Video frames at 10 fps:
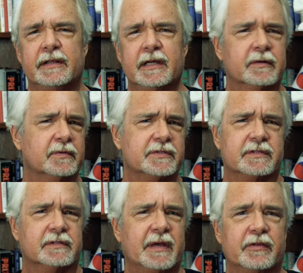I think it
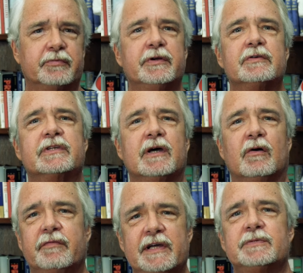was about 3 years ago
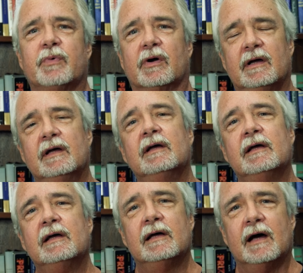on Facebook,
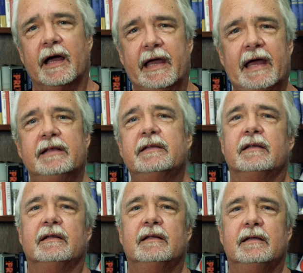I
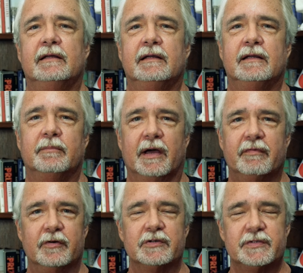ended my
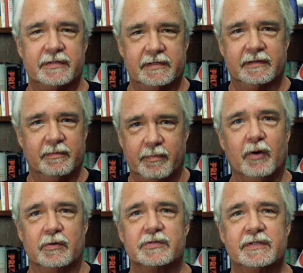first
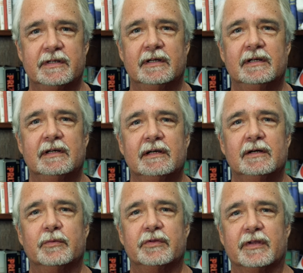post
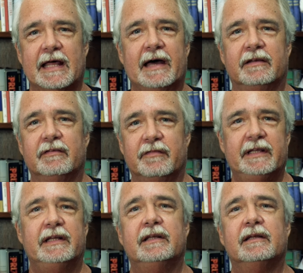with the Latin
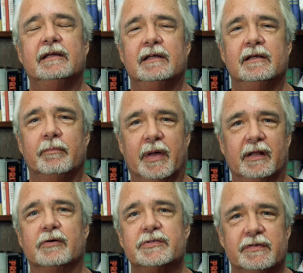Venit,
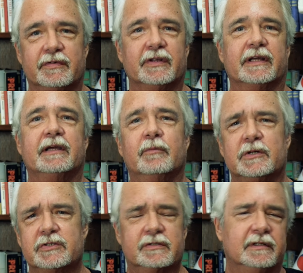bello, civili,
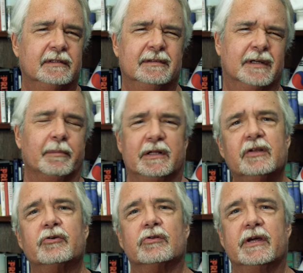which, I
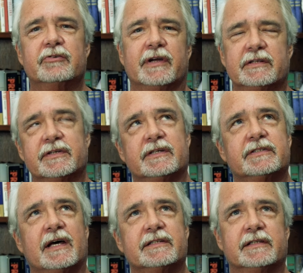mean, literally it
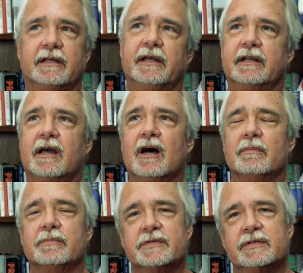translates as it
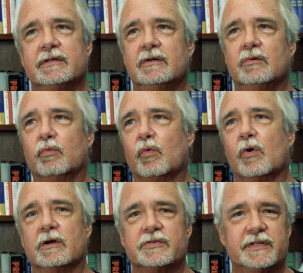comes,
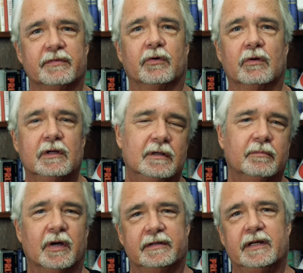war, civil.
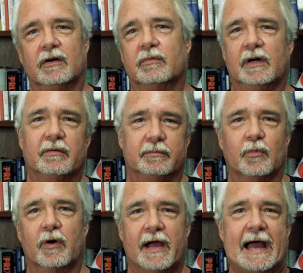But, you know, a
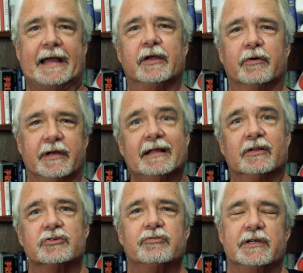more accurate
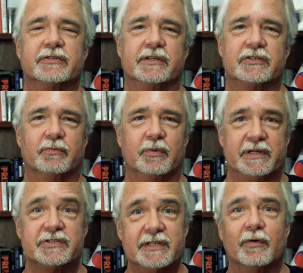English translation would
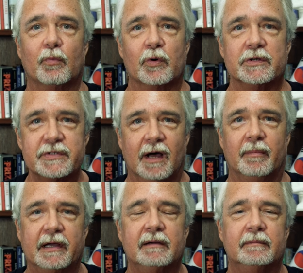be civil war is
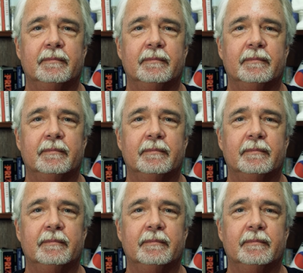coming.